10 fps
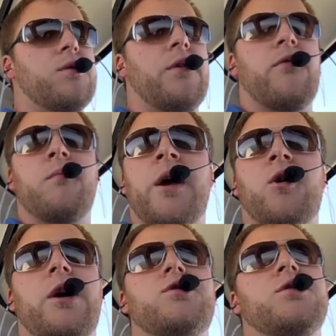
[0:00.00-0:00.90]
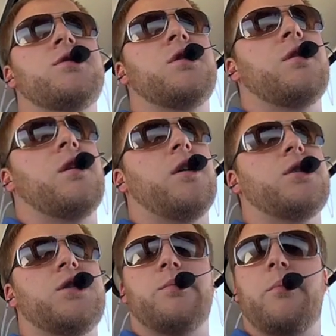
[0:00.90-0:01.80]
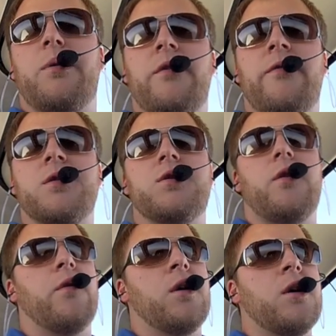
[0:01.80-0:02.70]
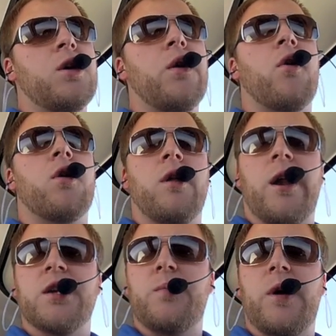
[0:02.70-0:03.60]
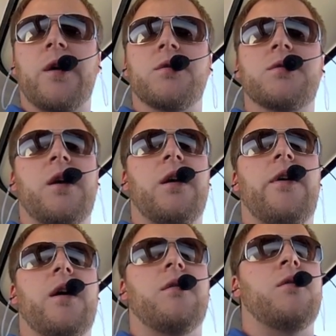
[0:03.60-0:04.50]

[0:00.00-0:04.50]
different migrations and CPP events, you've heard a lot of speakers that have had,